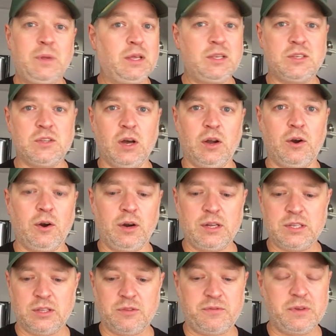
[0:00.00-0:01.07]
He's not hurt.
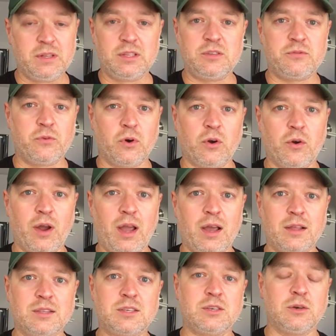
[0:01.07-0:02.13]
He's on the field, and he's
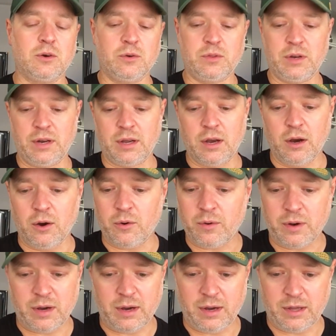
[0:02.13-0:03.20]
$4,000. So there you
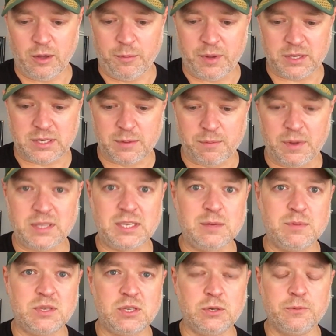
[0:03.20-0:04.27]
go. He'll be on some of my
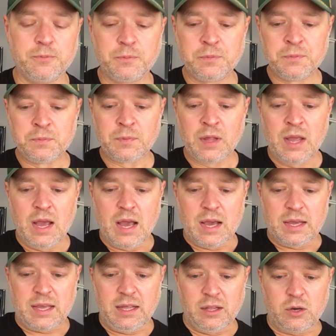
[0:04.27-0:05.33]
teams too.
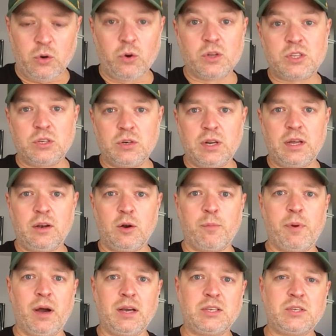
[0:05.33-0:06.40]
KCole's
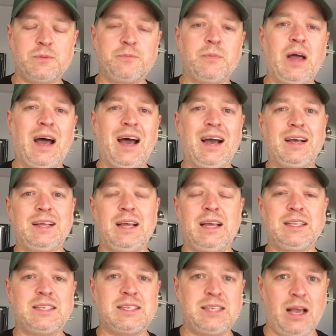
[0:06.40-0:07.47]
$3,800.
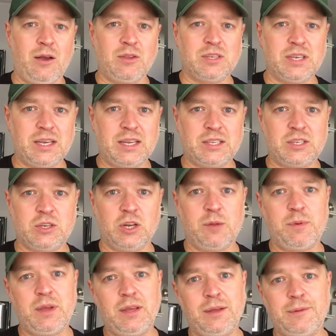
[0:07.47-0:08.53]
It sounds like it's going
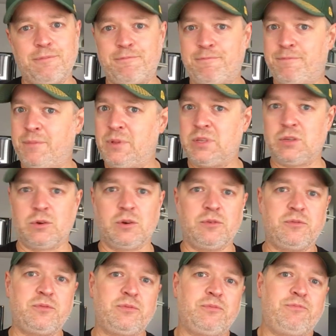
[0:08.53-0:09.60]
to be
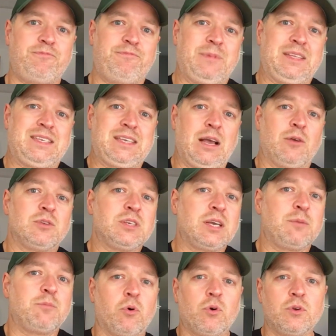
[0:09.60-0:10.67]
it sounds
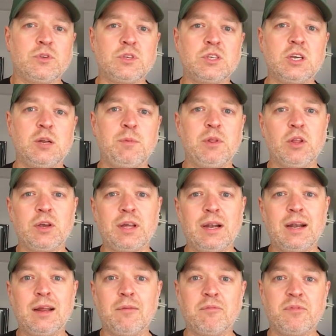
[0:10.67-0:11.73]
Bortles is going to be looking
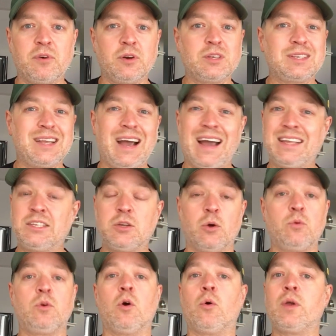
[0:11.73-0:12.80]
at him first. I
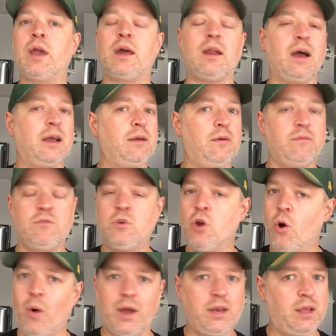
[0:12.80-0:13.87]
don't know yet. I have
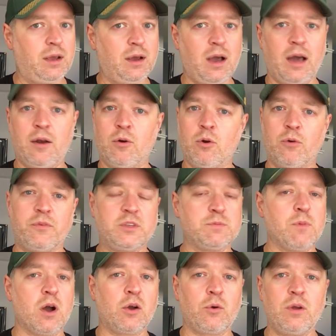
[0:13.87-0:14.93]
no idea. I don't know if it's
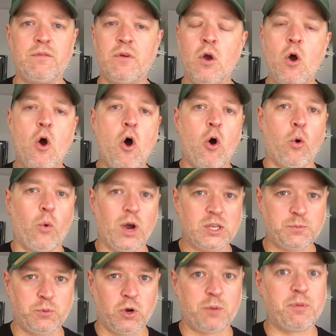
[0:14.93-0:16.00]
Moncrief or
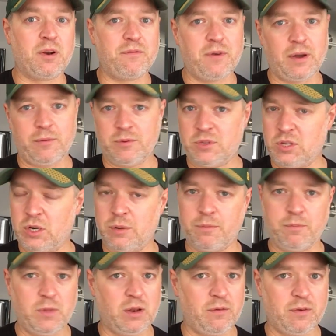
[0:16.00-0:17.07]
Westbrook, but if I was going to,
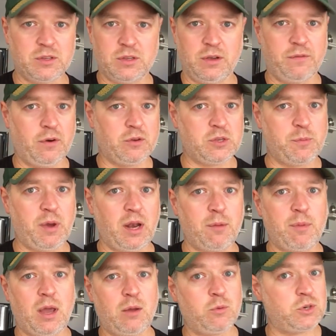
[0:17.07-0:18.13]
if I was a
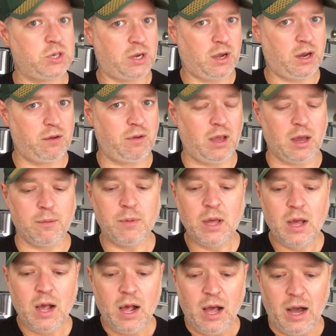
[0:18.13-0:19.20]
betting man, which I kind of am,
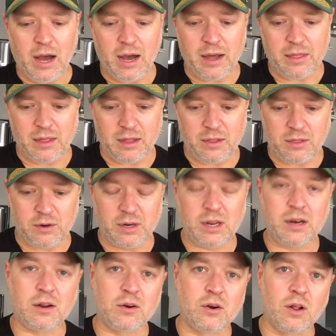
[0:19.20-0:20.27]
then
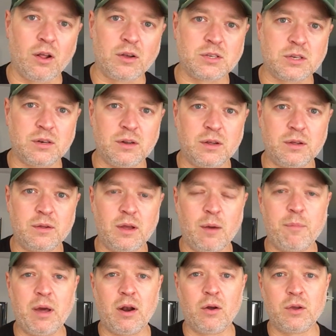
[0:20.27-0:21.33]
$3,800 on
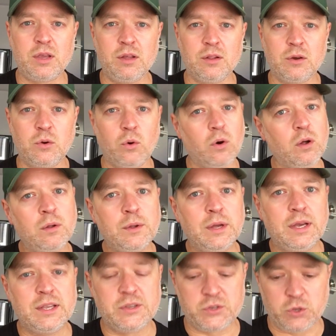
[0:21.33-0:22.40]
a bet on KCole
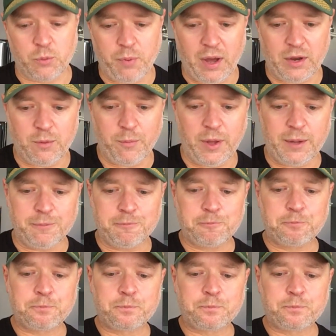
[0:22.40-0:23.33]
isn't so bad to me.